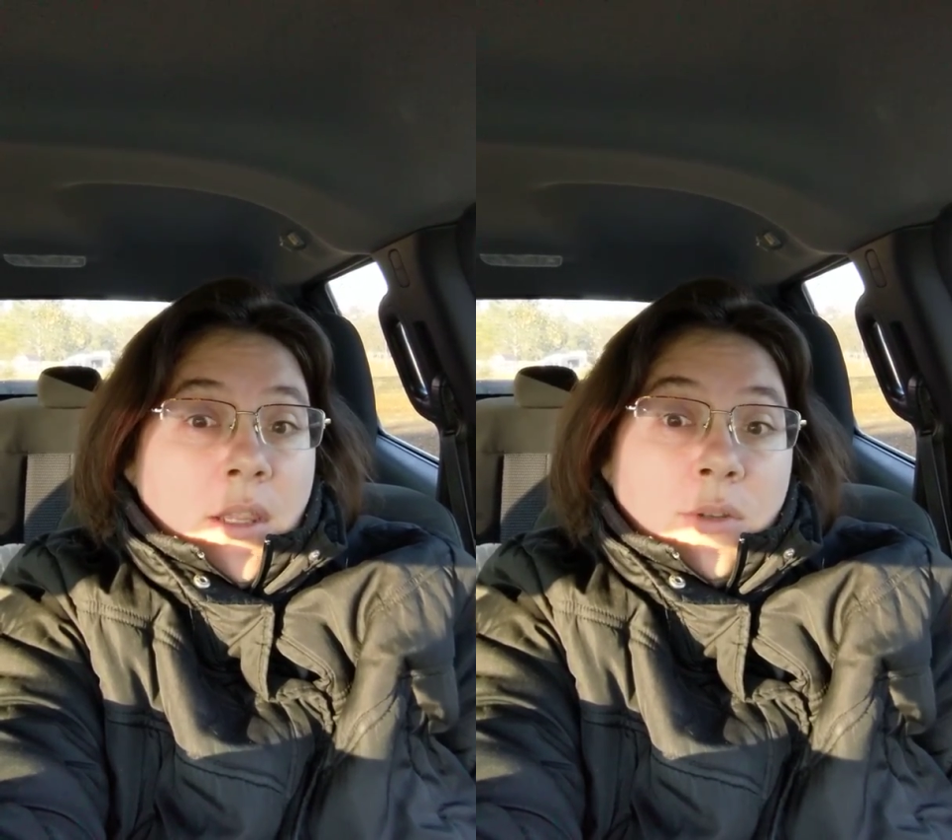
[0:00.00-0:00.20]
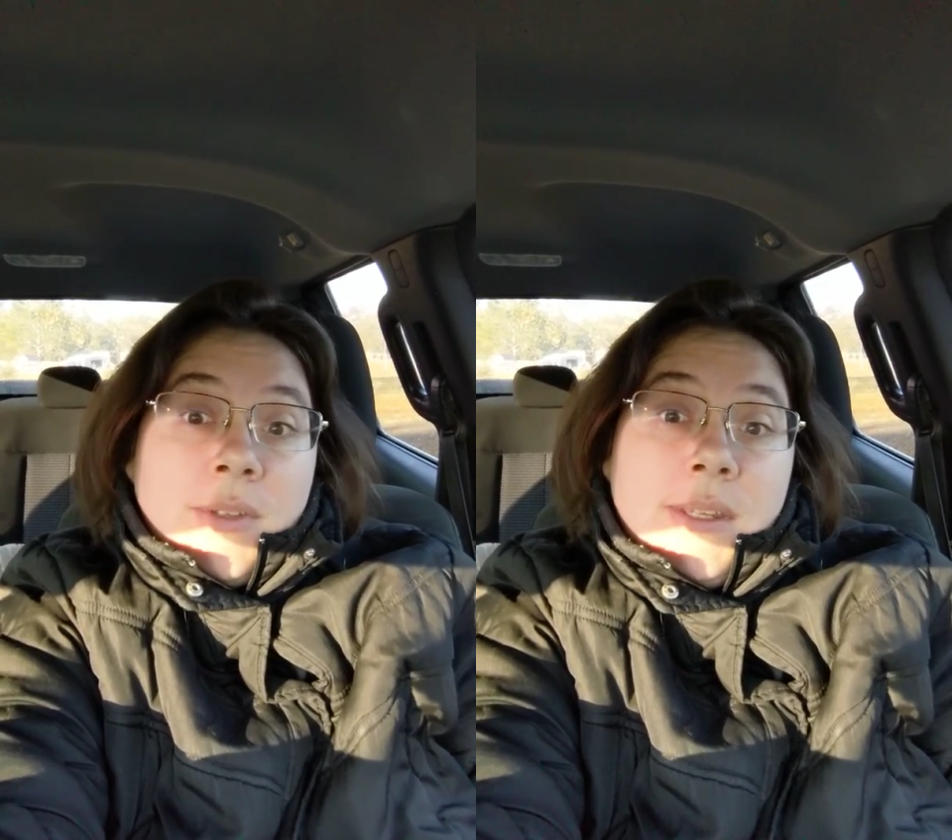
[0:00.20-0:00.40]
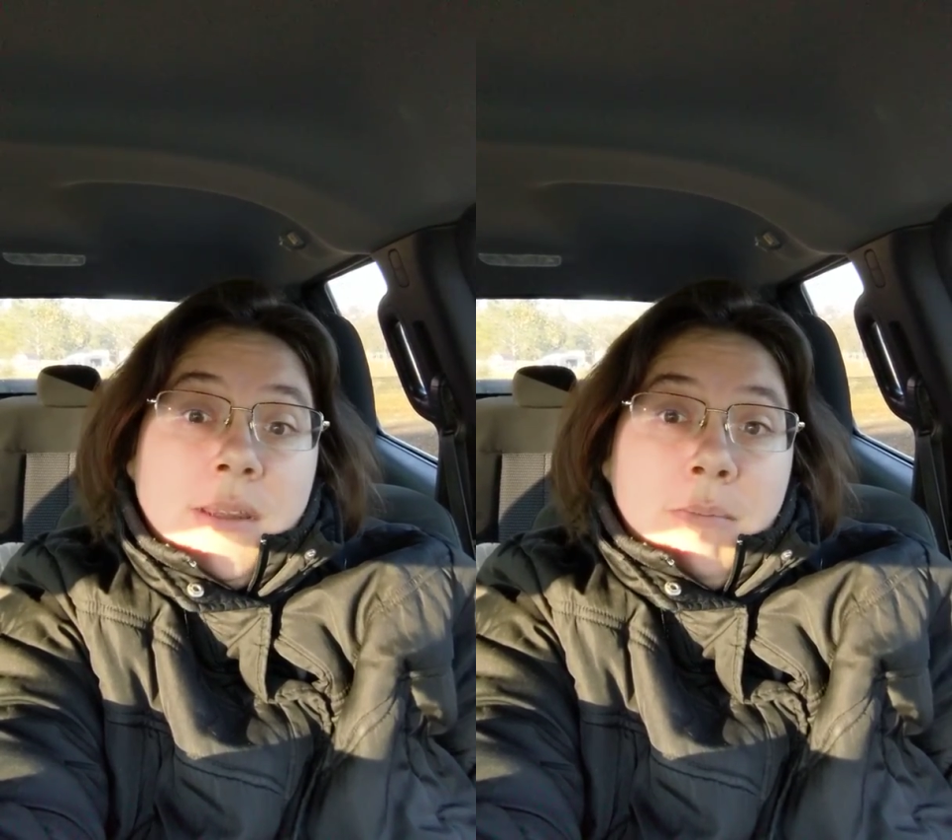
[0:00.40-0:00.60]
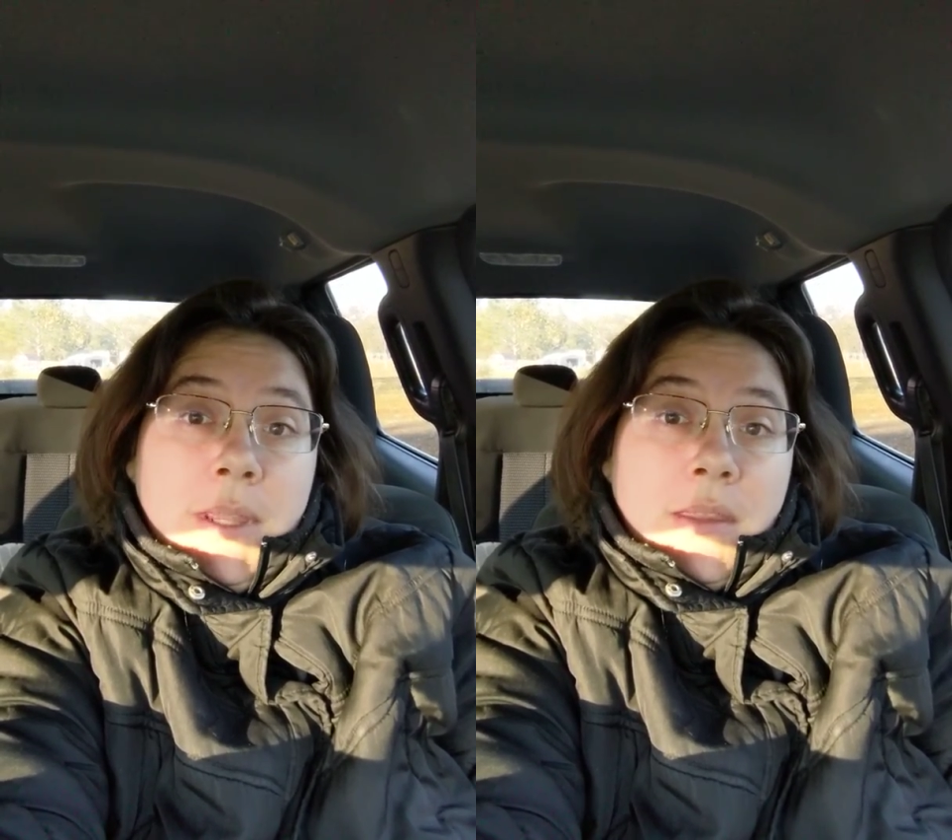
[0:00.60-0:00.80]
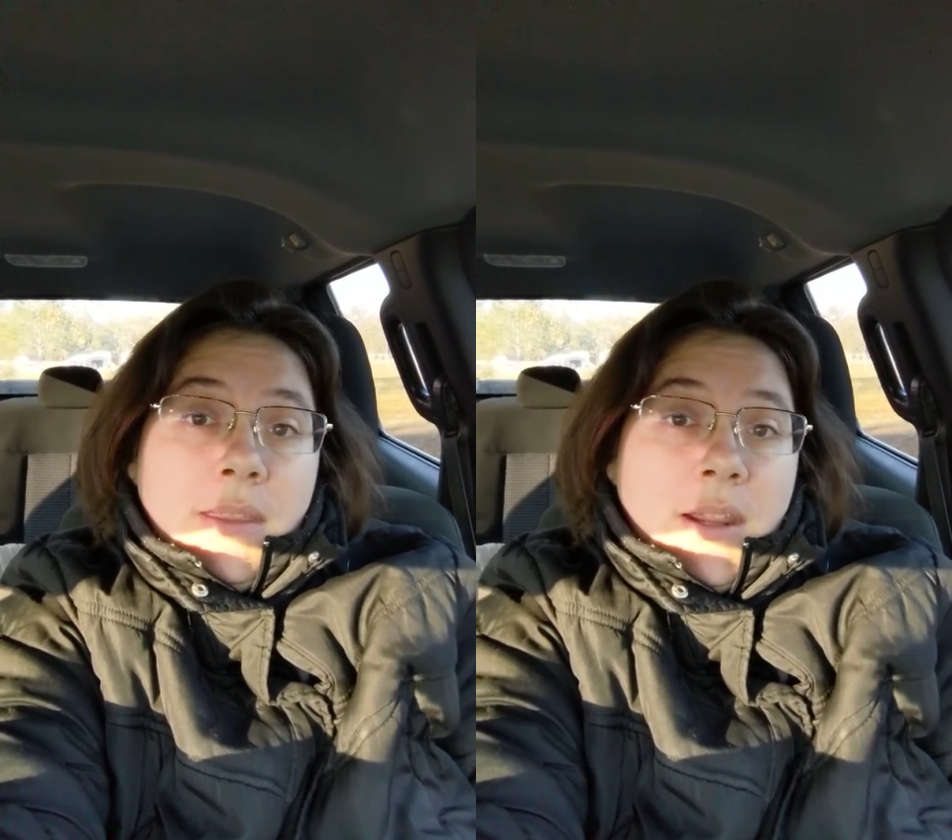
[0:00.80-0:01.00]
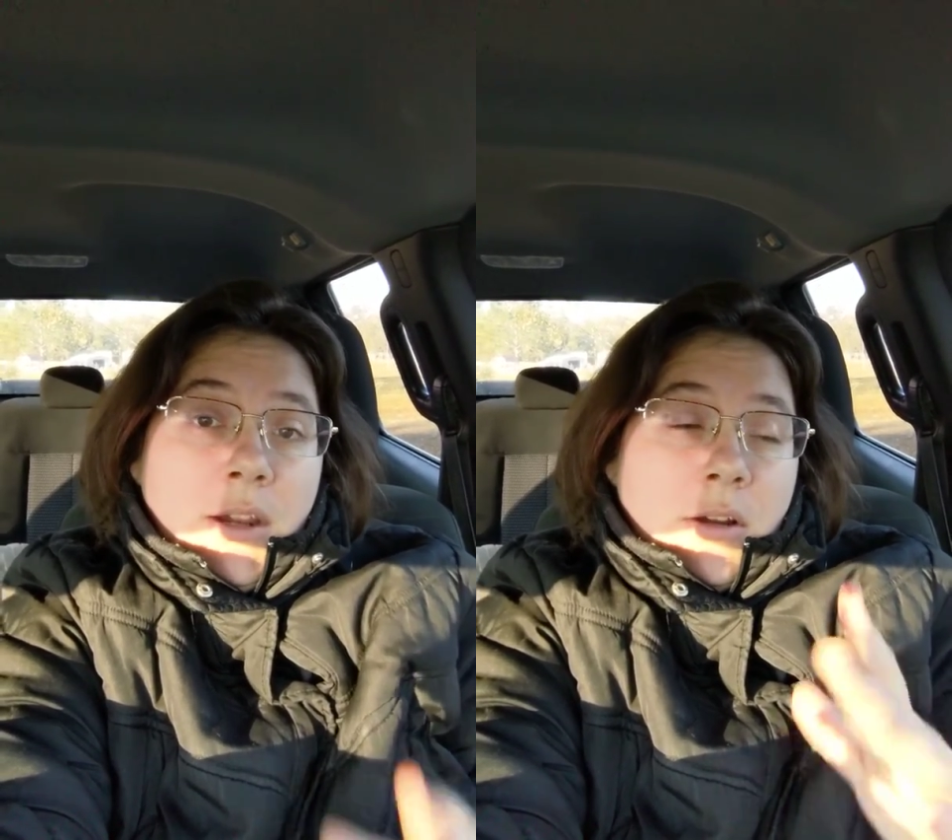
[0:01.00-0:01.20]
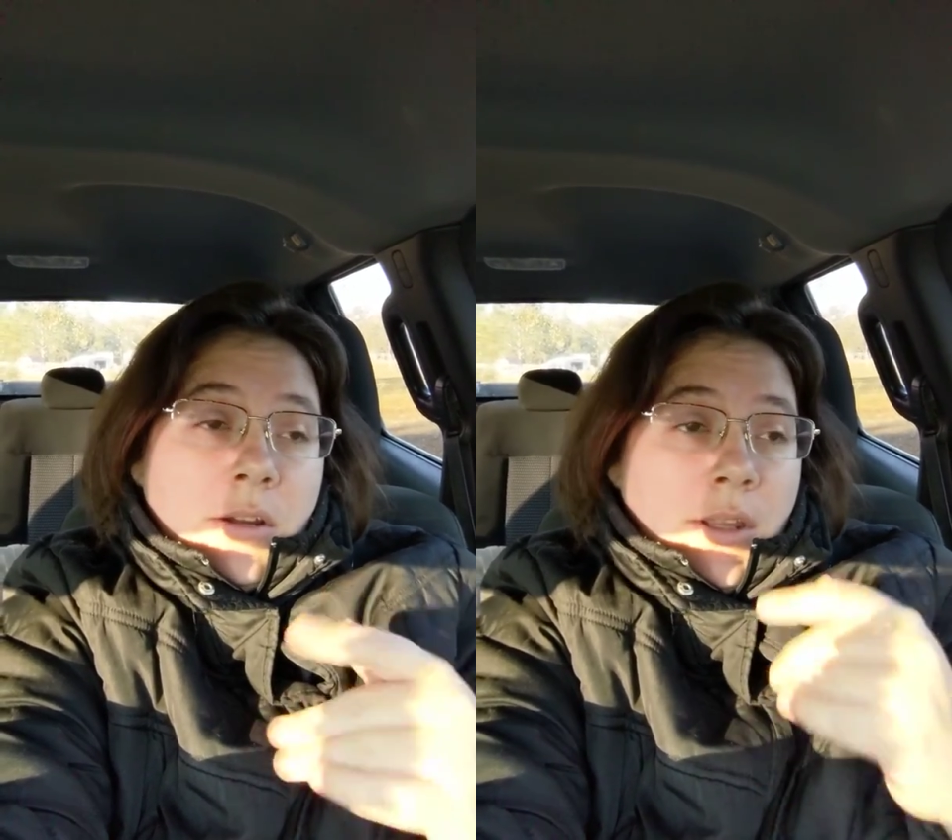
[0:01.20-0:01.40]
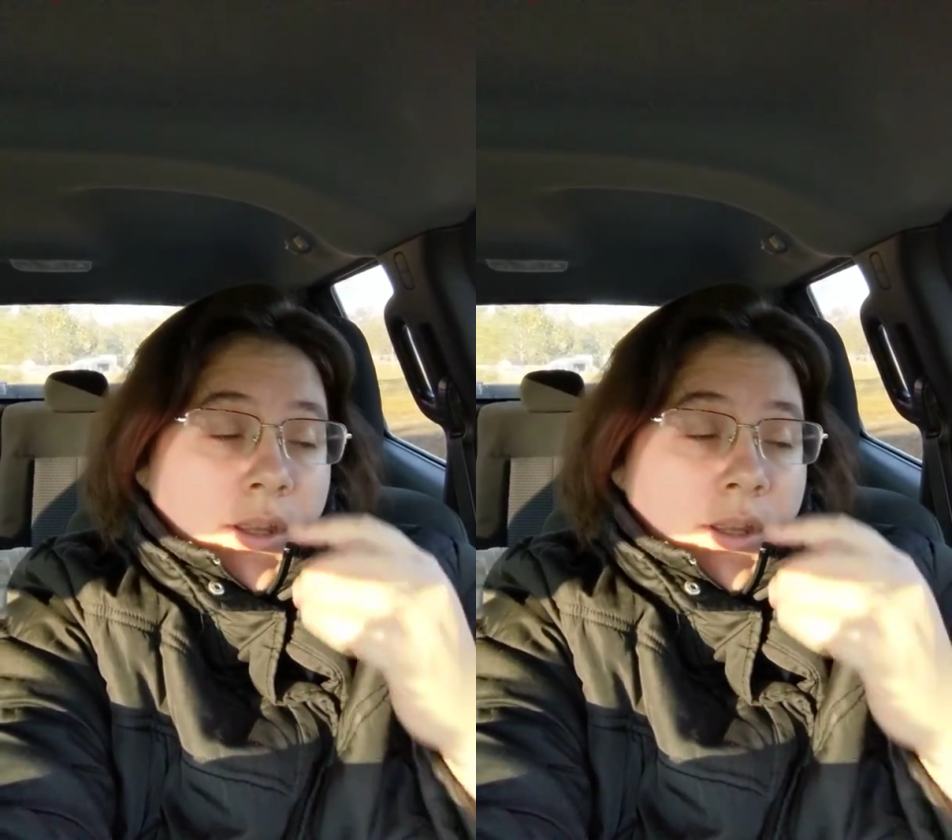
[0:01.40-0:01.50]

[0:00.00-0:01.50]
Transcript: You'll see me there